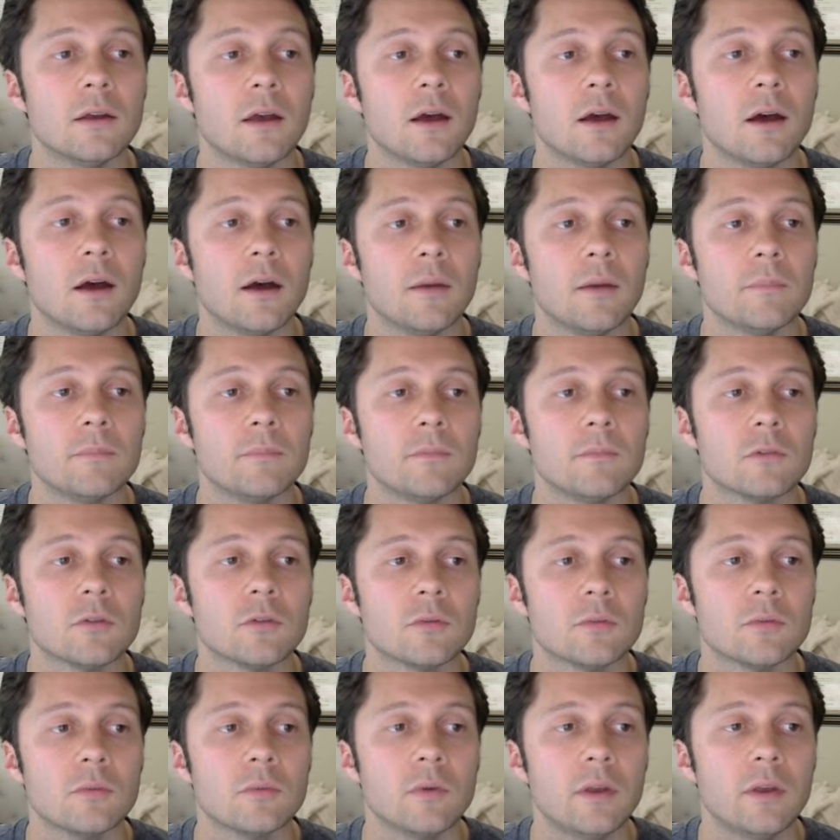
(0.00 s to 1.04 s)

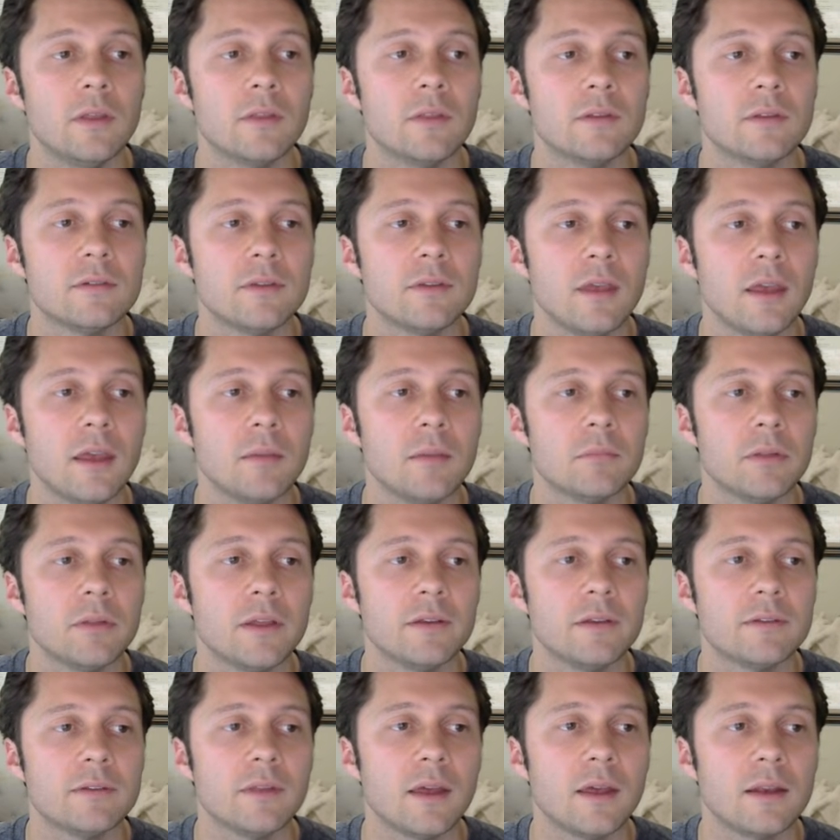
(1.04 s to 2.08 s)
So in the same
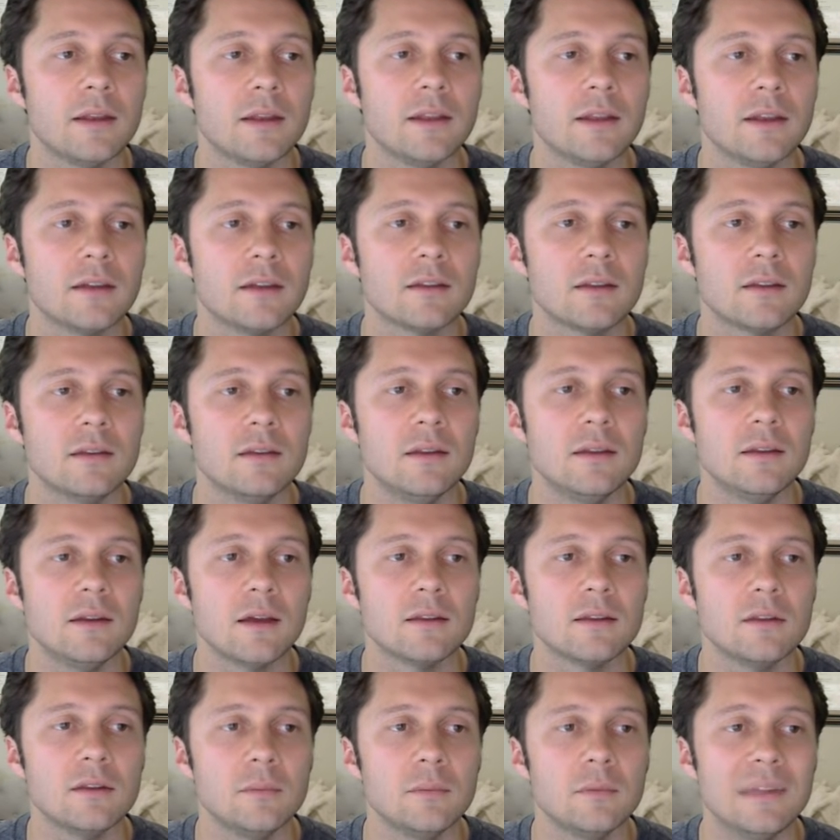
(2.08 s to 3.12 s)
place that
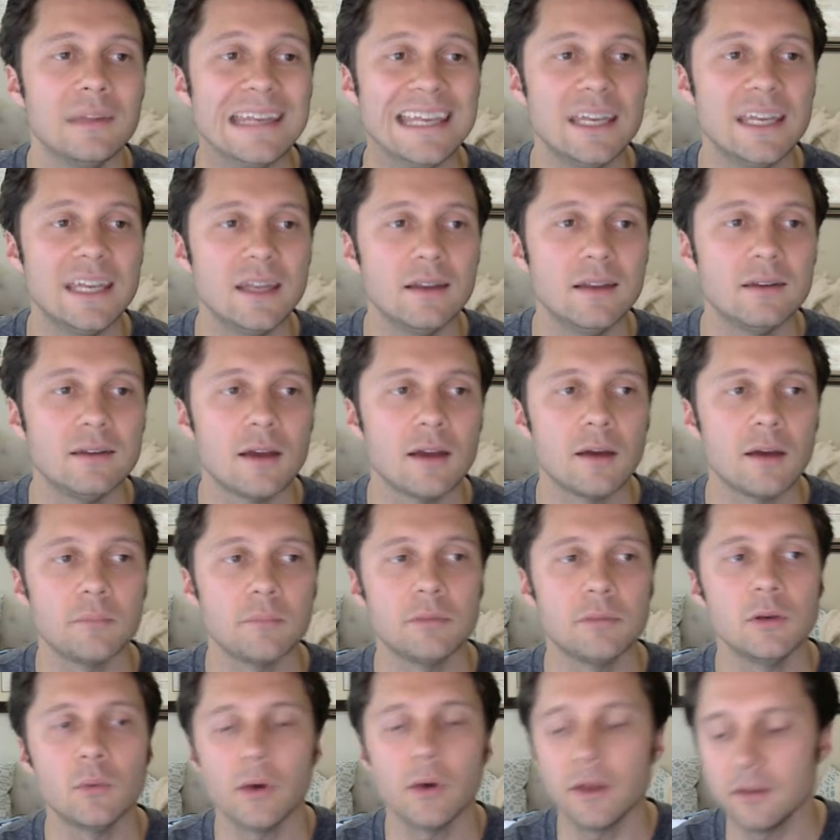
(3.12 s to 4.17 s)

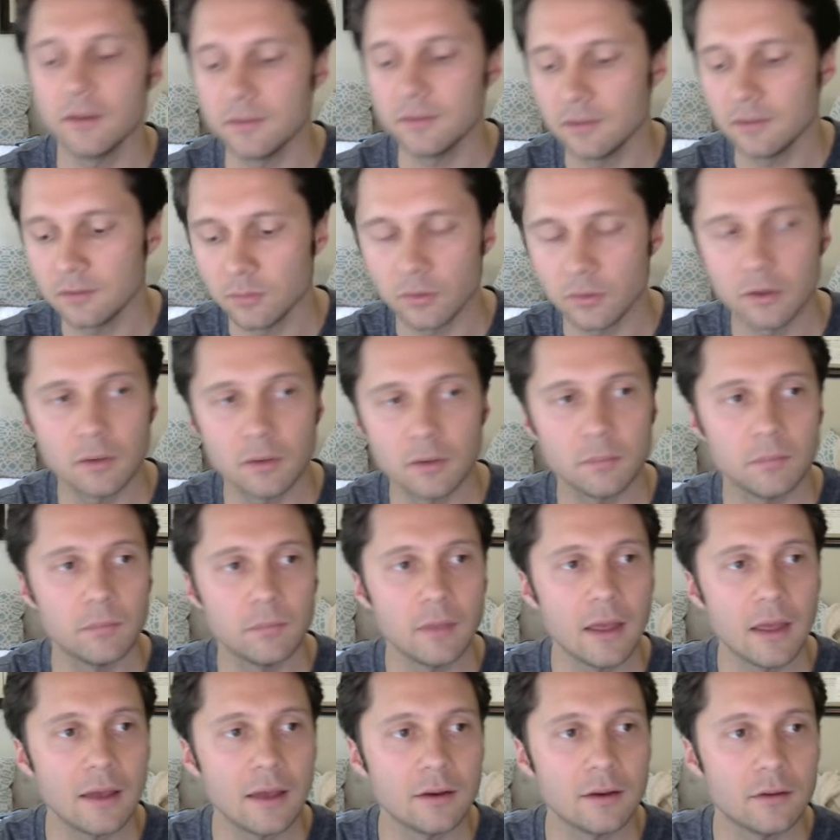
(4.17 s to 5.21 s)
init.py exists, we're going to
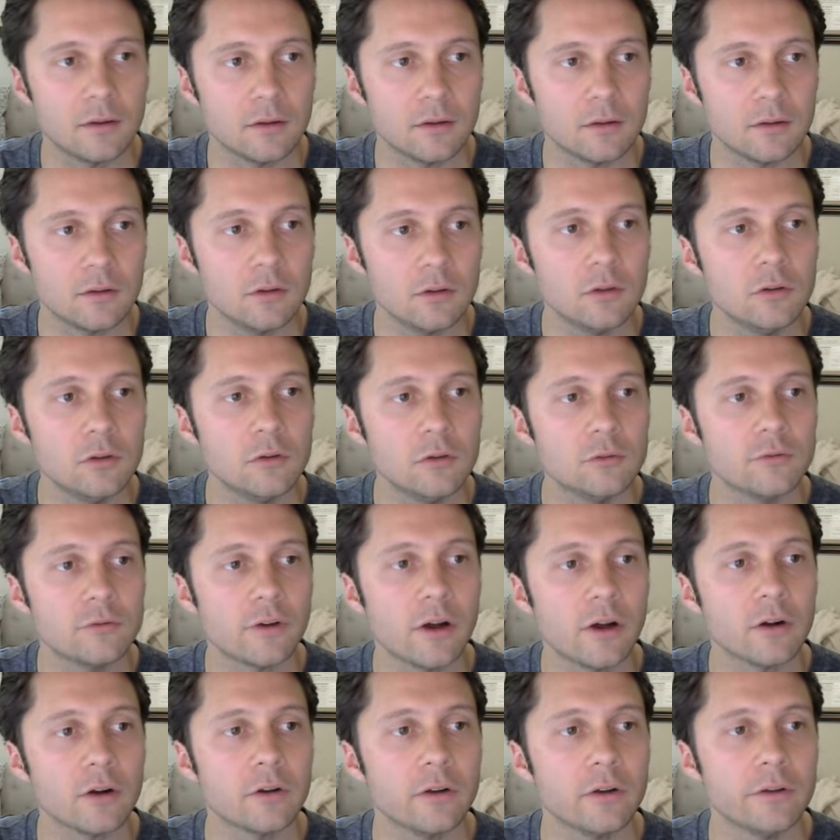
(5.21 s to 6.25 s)
add a new
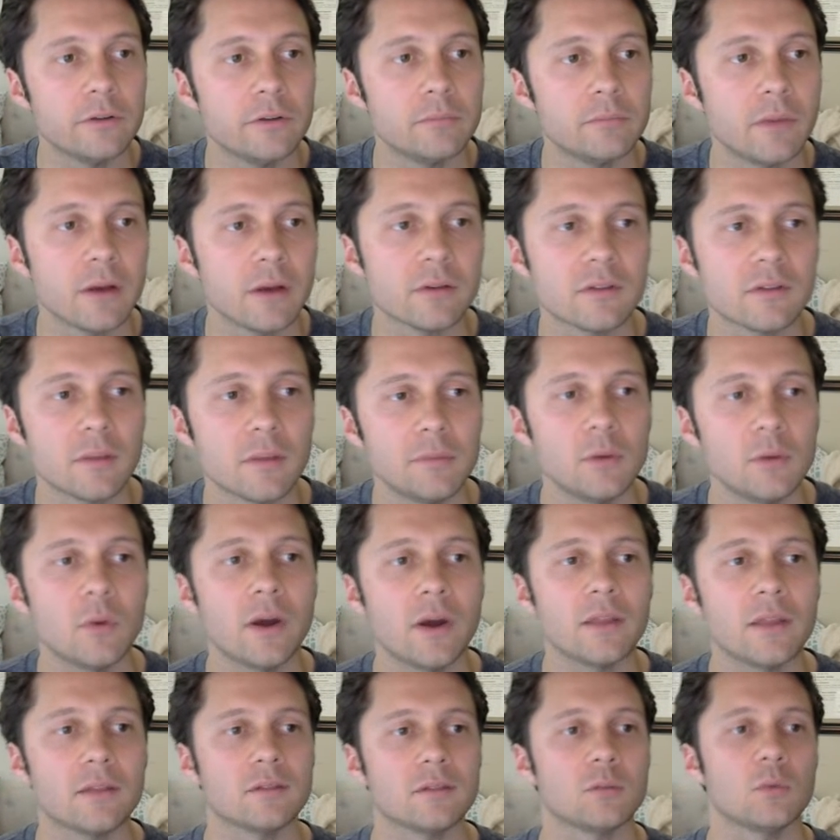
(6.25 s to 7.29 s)
file called
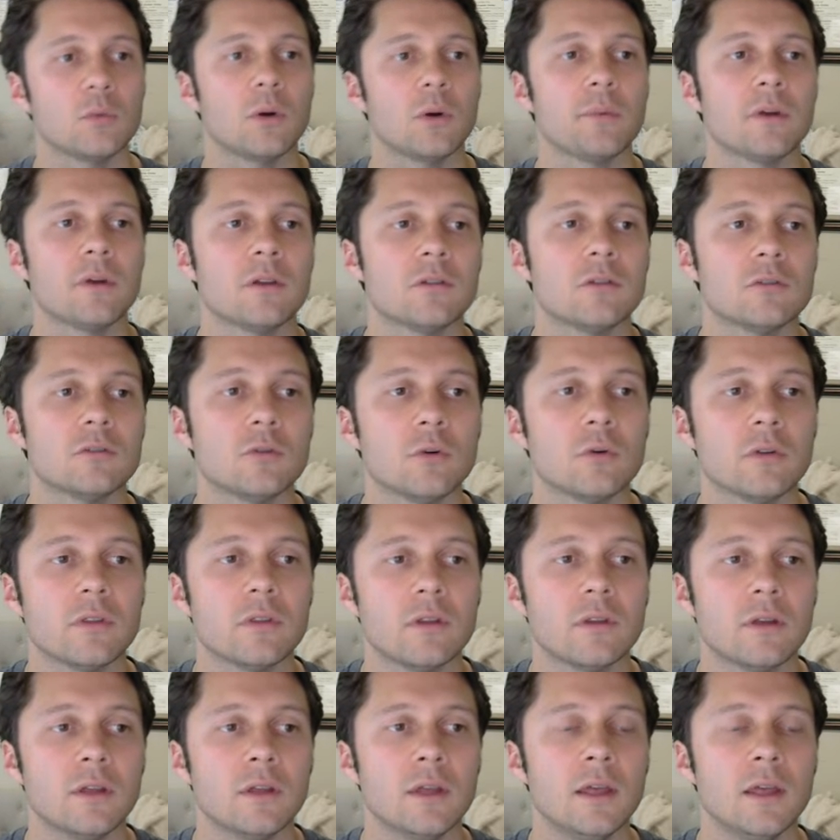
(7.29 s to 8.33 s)
models.py. This is where we're going to store
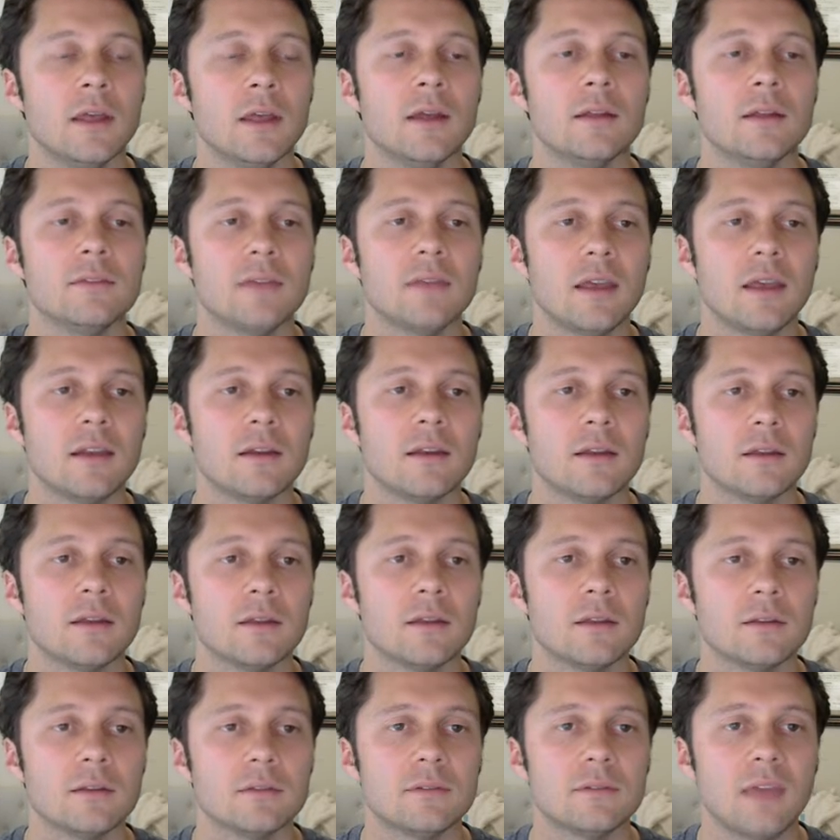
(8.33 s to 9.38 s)
the data,
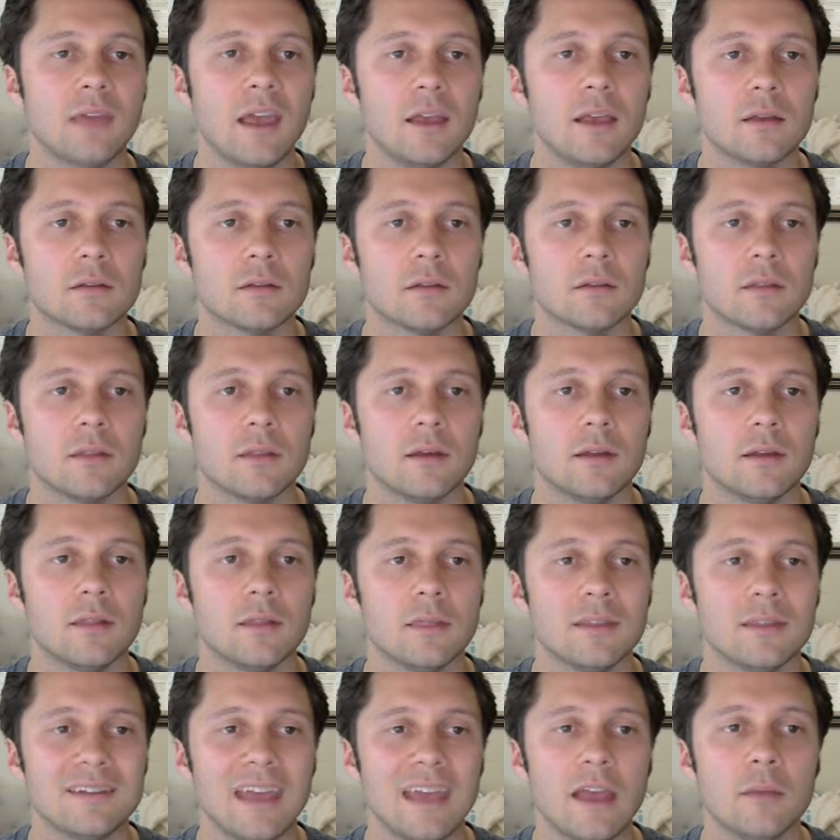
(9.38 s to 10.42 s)
the
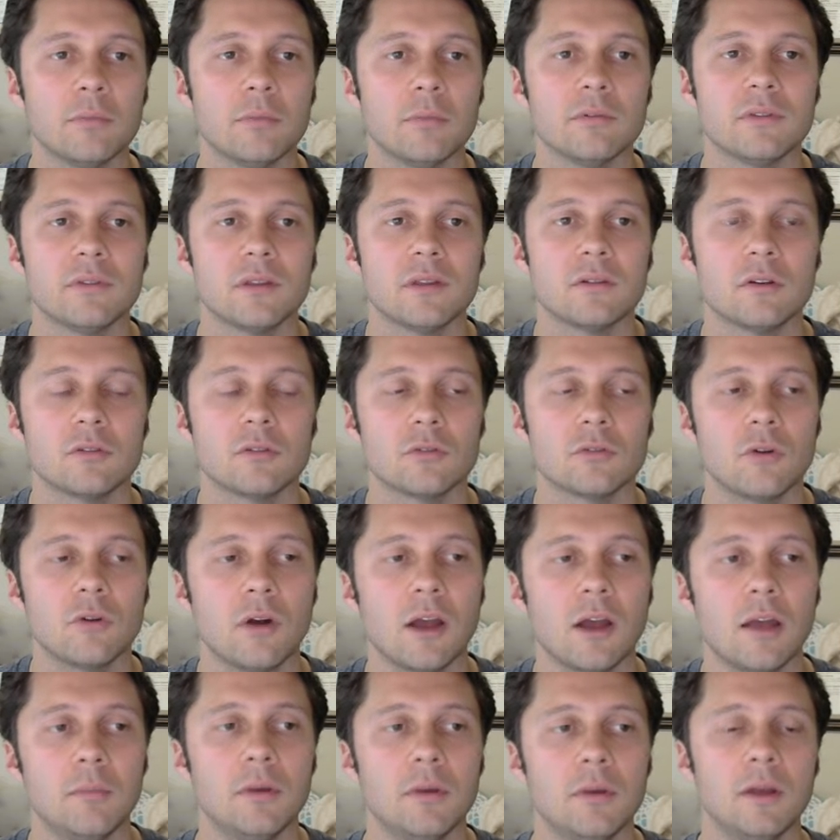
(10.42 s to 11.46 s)
tables that
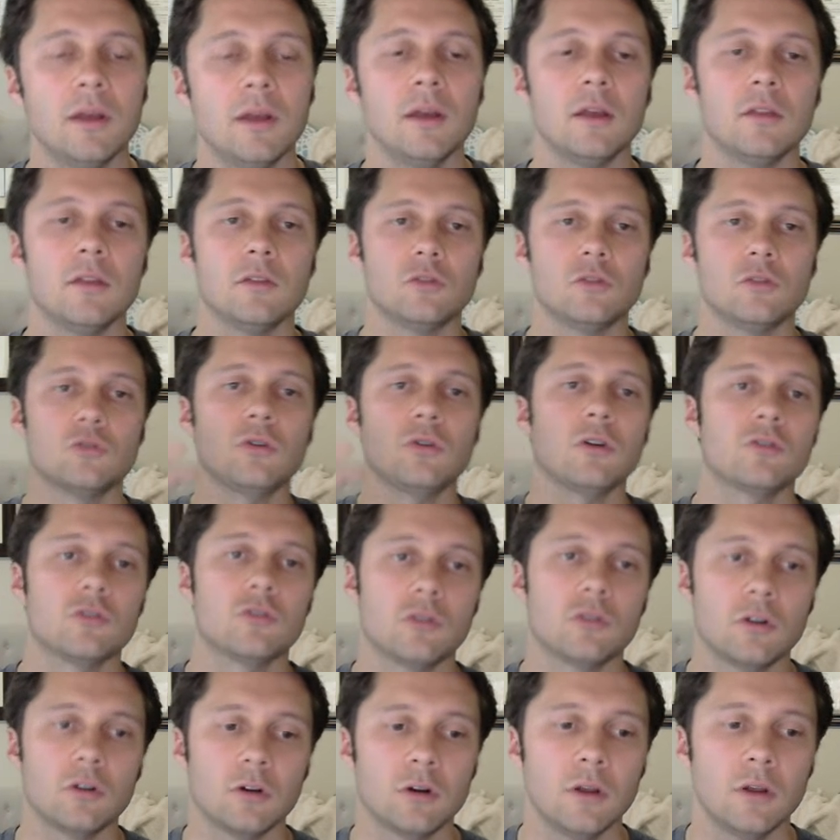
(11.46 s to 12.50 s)
describe the
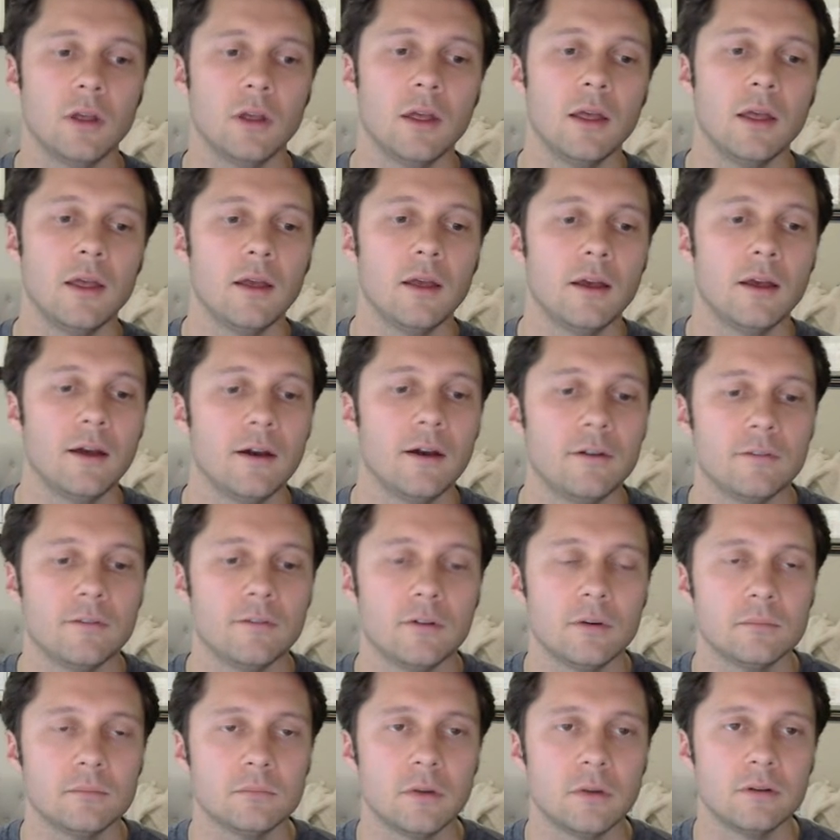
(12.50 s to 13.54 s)
structure of
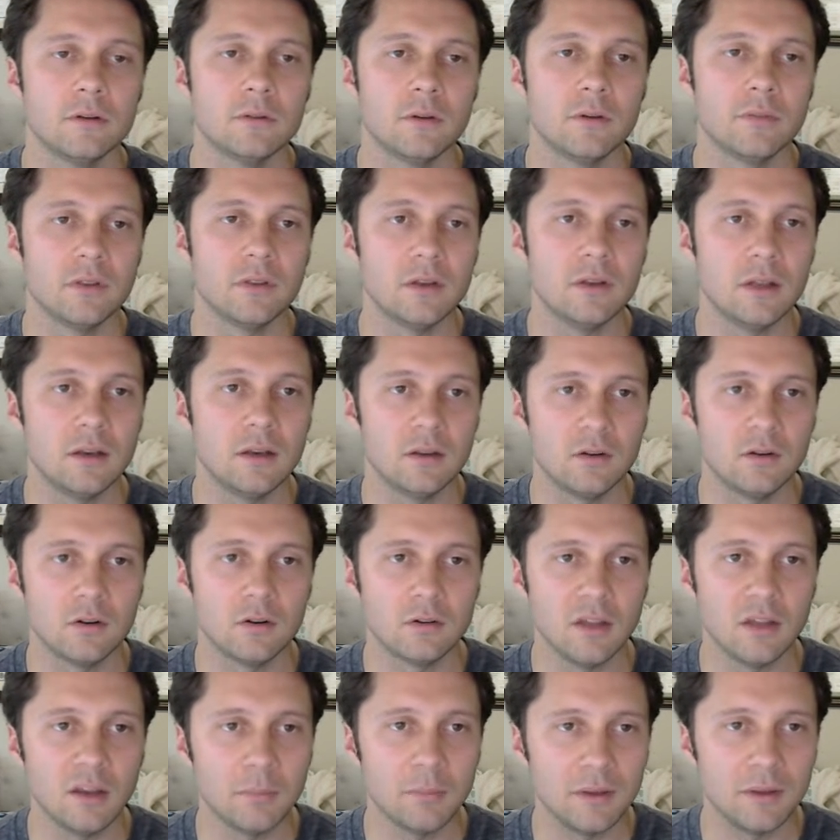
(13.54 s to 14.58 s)
the data in our
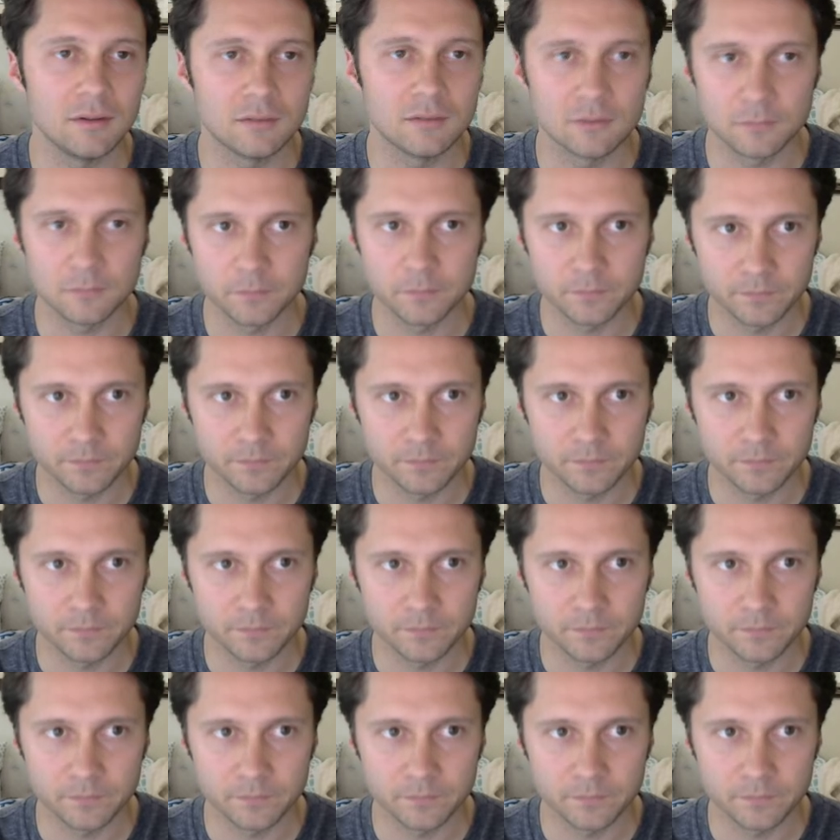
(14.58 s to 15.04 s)
database.